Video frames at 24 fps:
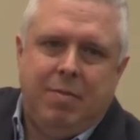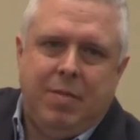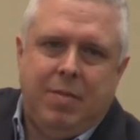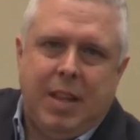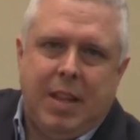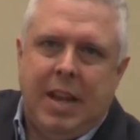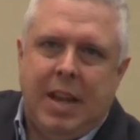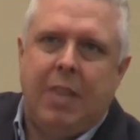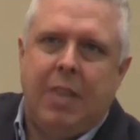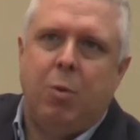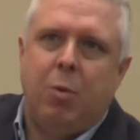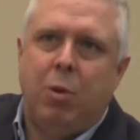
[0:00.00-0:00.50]

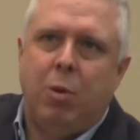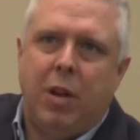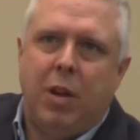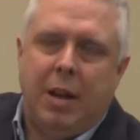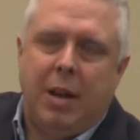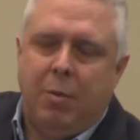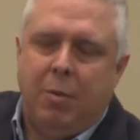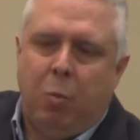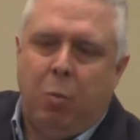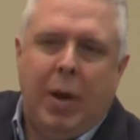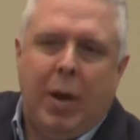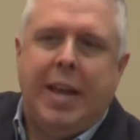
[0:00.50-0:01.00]
in other words,
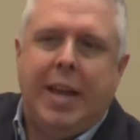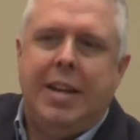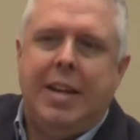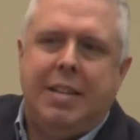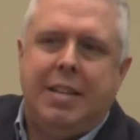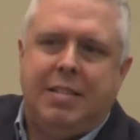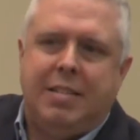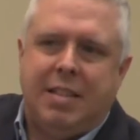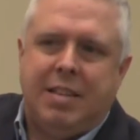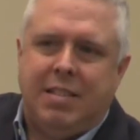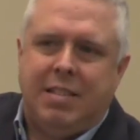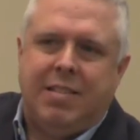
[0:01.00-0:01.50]
it,
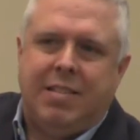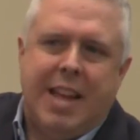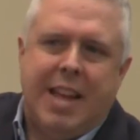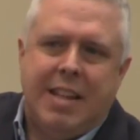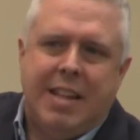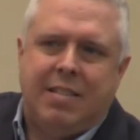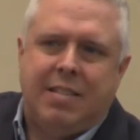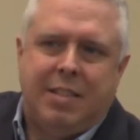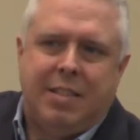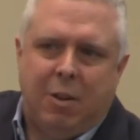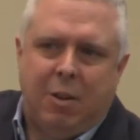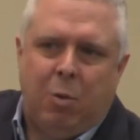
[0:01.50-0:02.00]
wickedness doesn't
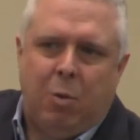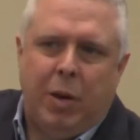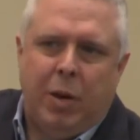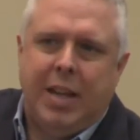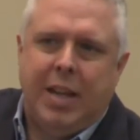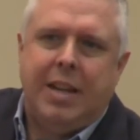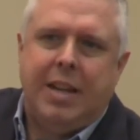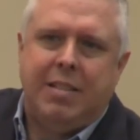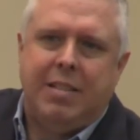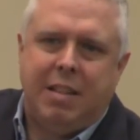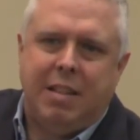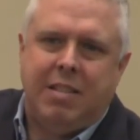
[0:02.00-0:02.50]
stand still.
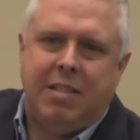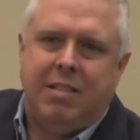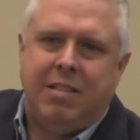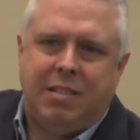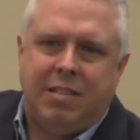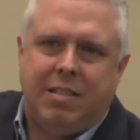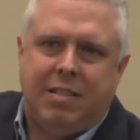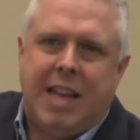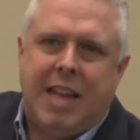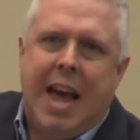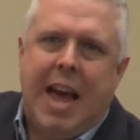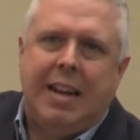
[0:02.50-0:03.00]
Wickedness doesn't
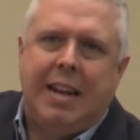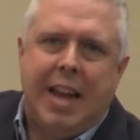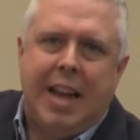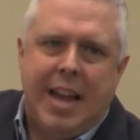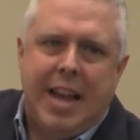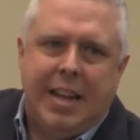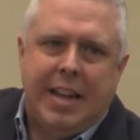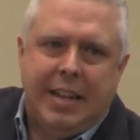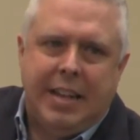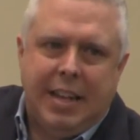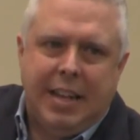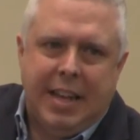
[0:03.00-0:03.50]

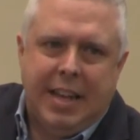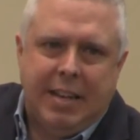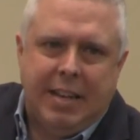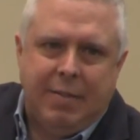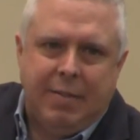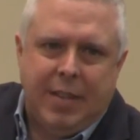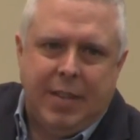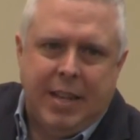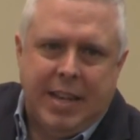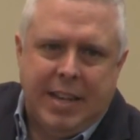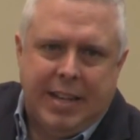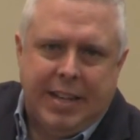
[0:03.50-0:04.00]
stagnate. It it
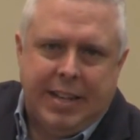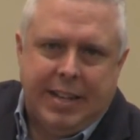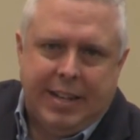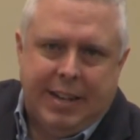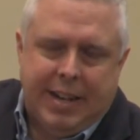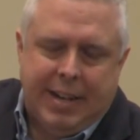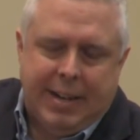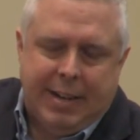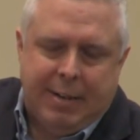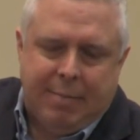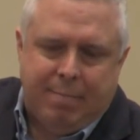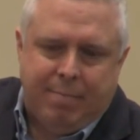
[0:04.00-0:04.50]
it
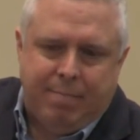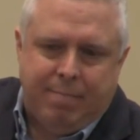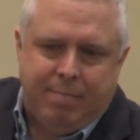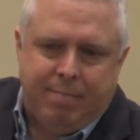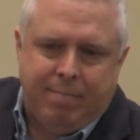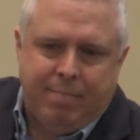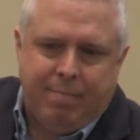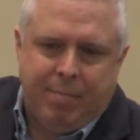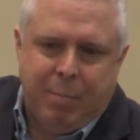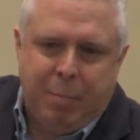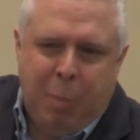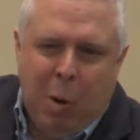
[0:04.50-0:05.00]
um,
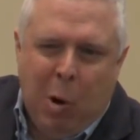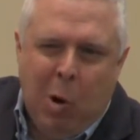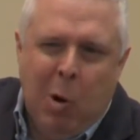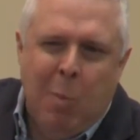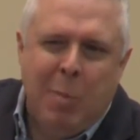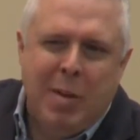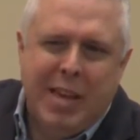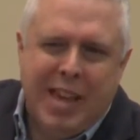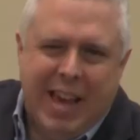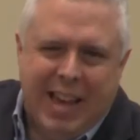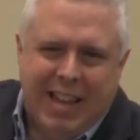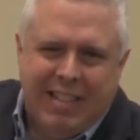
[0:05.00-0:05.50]

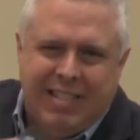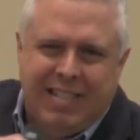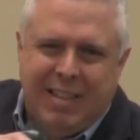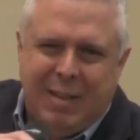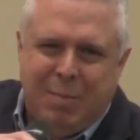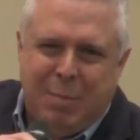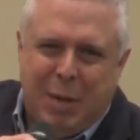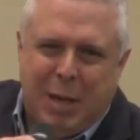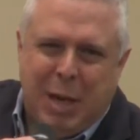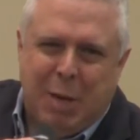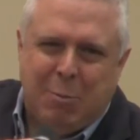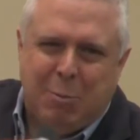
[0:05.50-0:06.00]
permeates. It
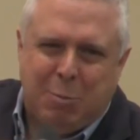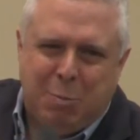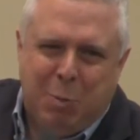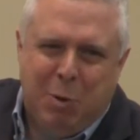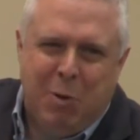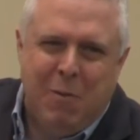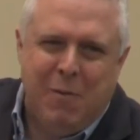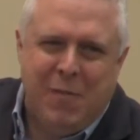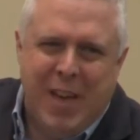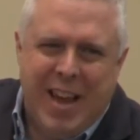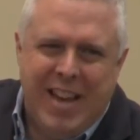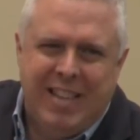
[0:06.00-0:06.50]
becomes
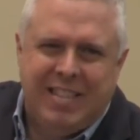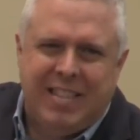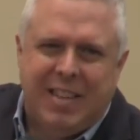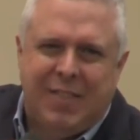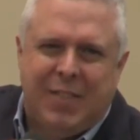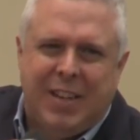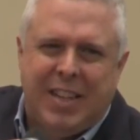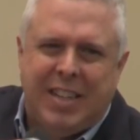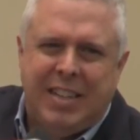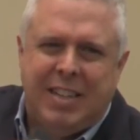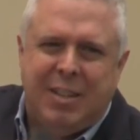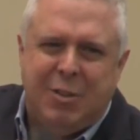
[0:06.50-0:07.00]
pervasive.
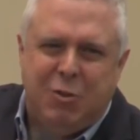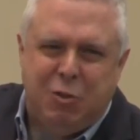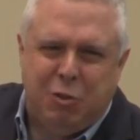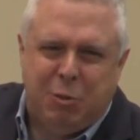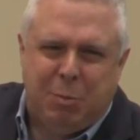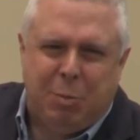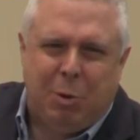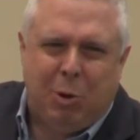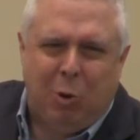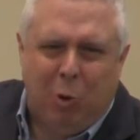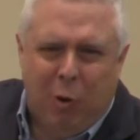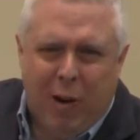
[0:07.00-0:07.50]
It continues to
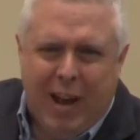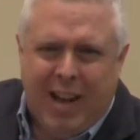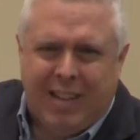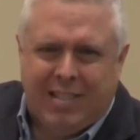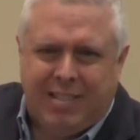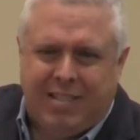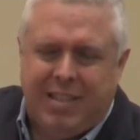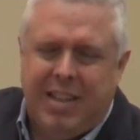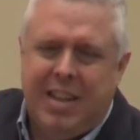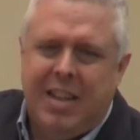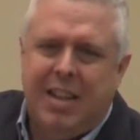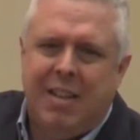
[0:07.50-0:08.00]

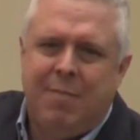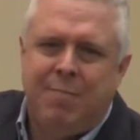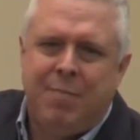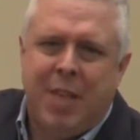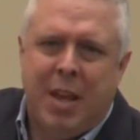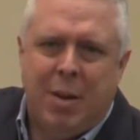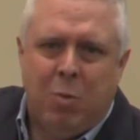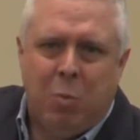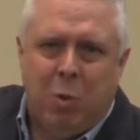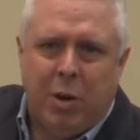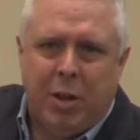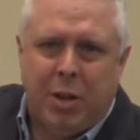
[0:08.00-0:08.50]
progress.
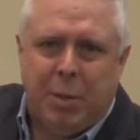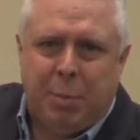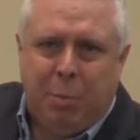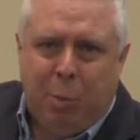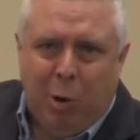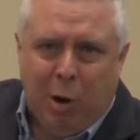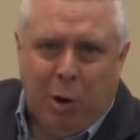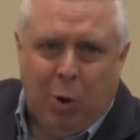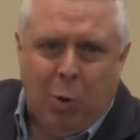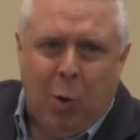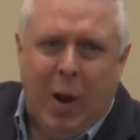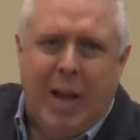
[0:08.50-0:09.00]
And one of the
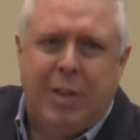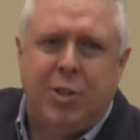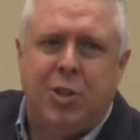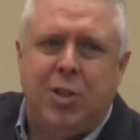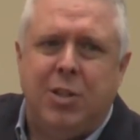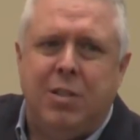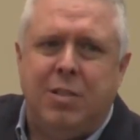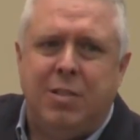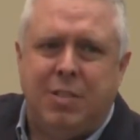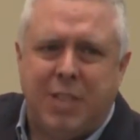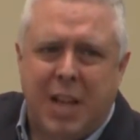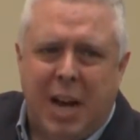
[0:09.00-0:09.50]

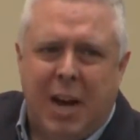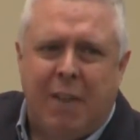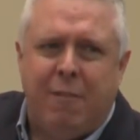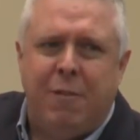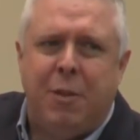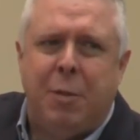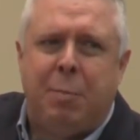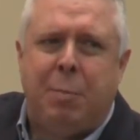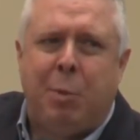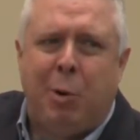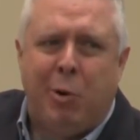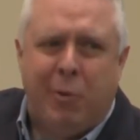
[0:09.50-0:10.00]
progressions of
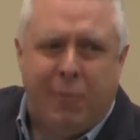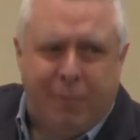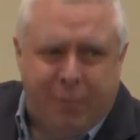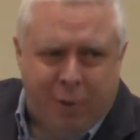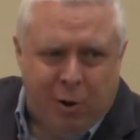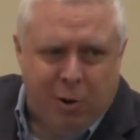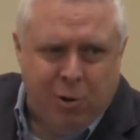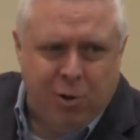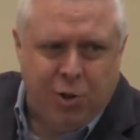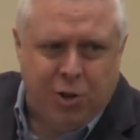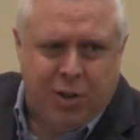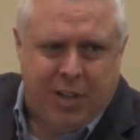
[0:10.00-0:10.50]
the
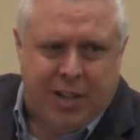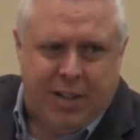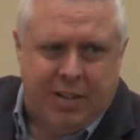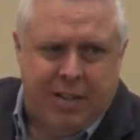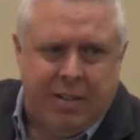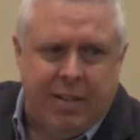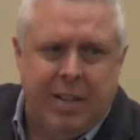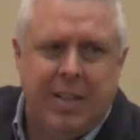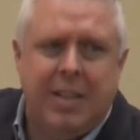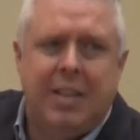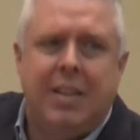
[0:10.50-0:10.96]
perversion